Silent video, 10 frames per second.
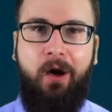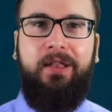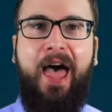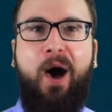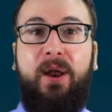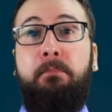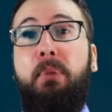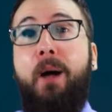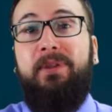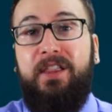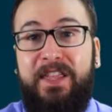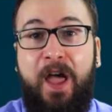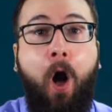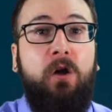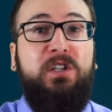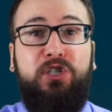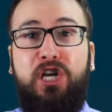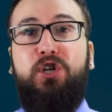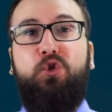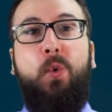out loud, and publicly I'll
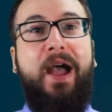continue to